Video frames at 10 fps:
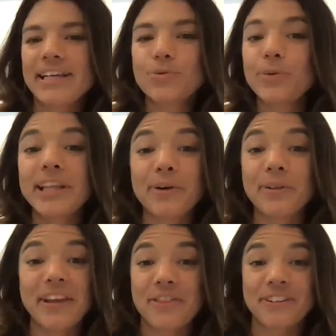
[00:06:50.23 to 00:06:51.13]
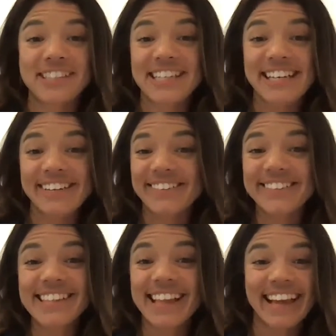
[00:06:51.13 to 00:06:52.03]
it's really only 13
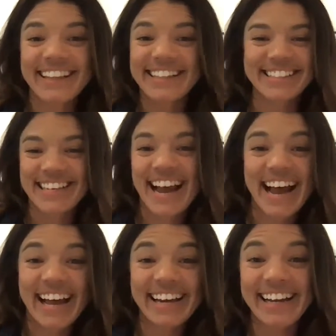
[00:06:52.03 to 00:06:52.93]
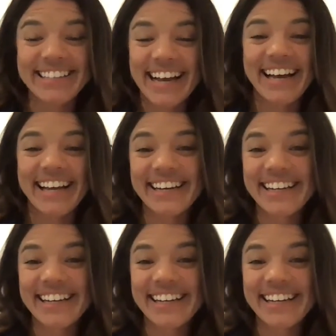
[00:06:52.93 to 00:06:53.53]
deals like that's right. not a ton